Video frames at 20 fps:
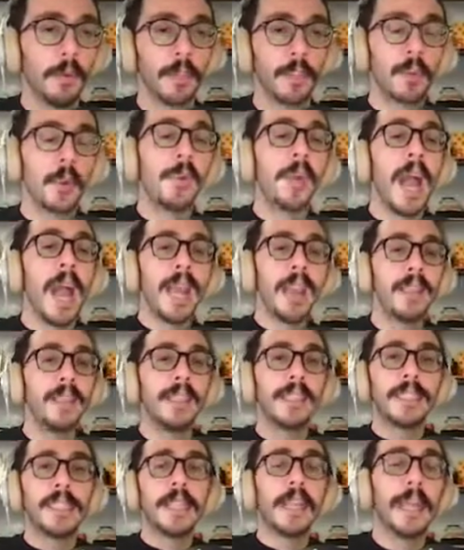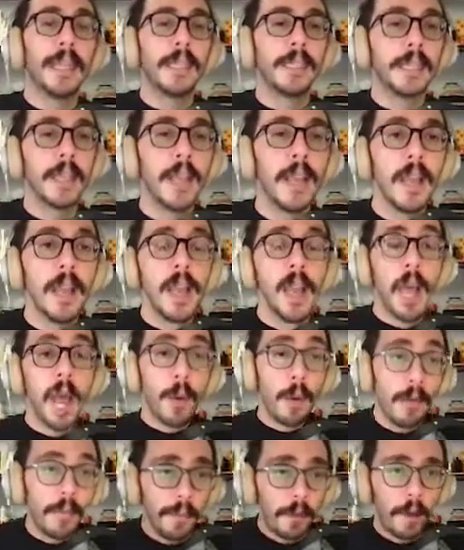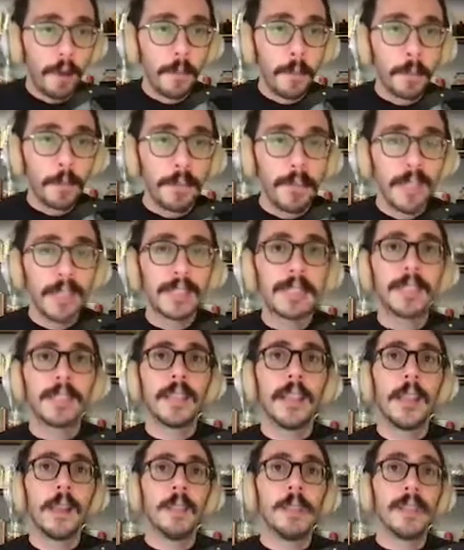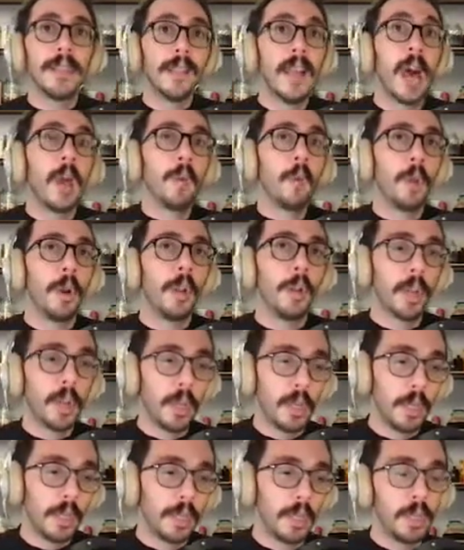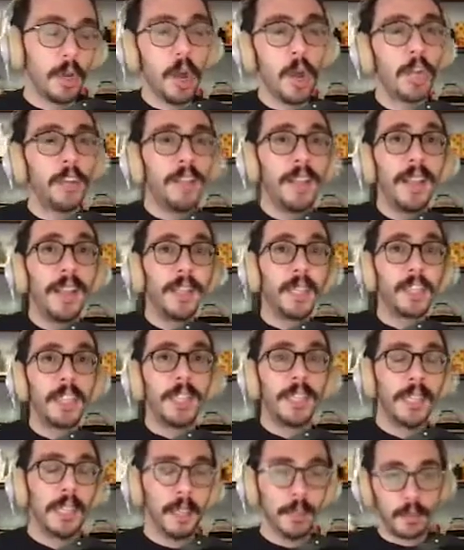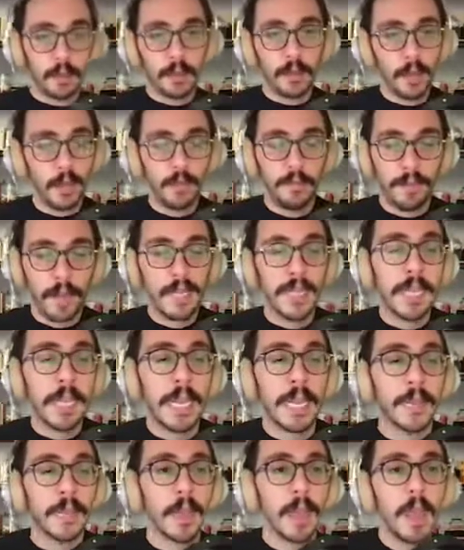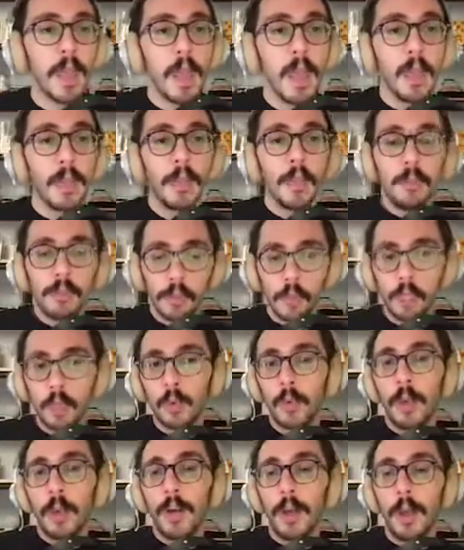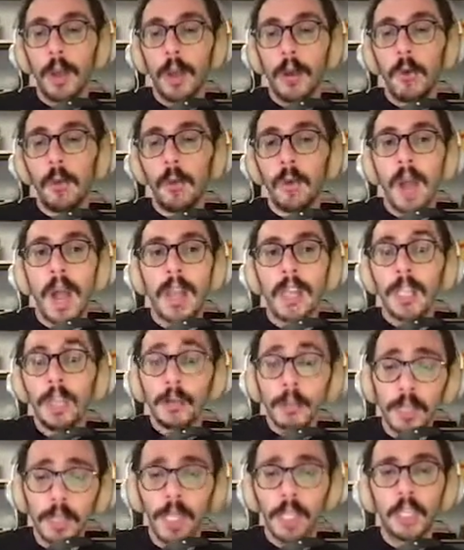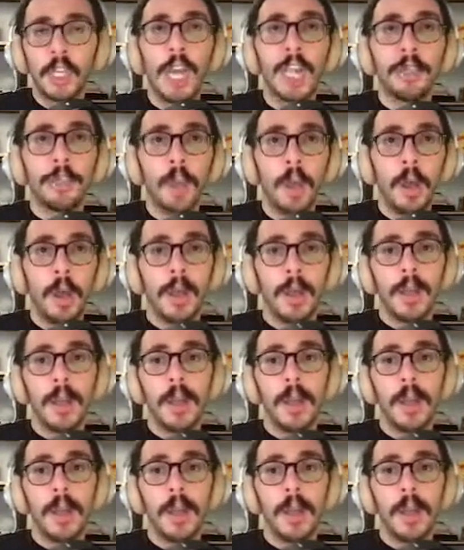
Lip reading: us. So we added these delays. However, this did not work to our advantage at the end. Users who got used to the chatbot